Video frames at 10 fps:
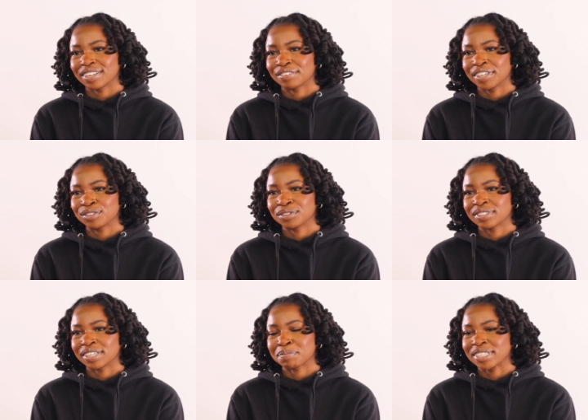like right towards
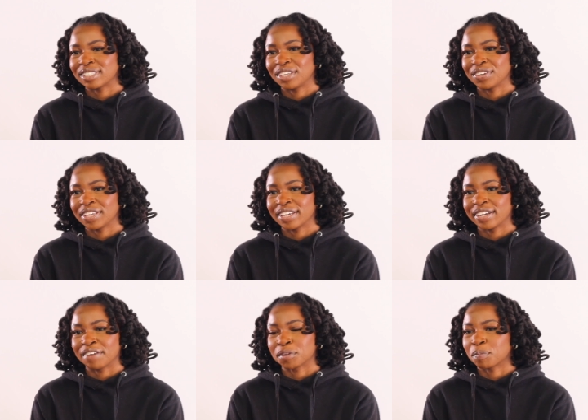like my senior year
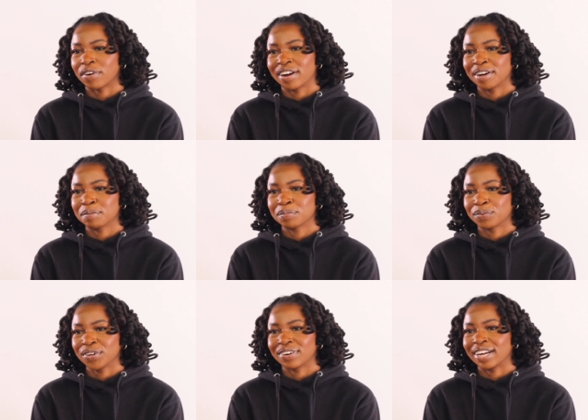after prom,
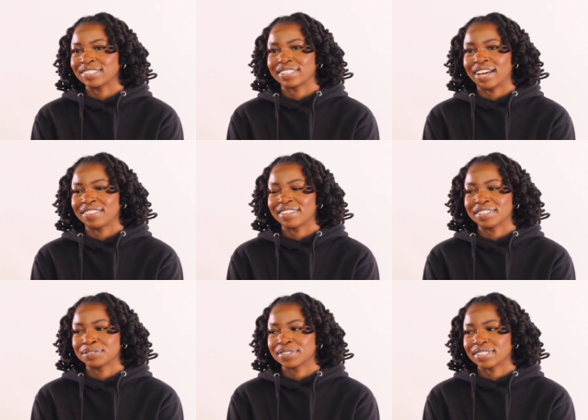we all got together
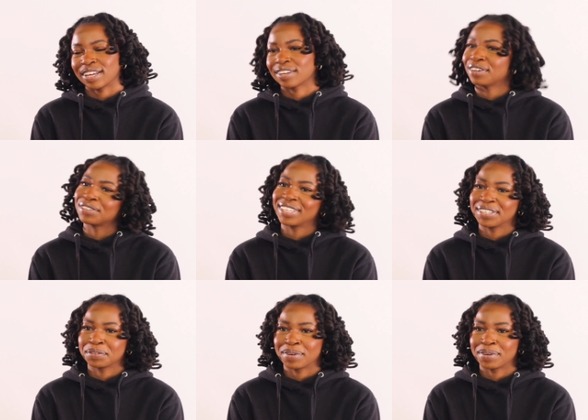and was like, oh yeah,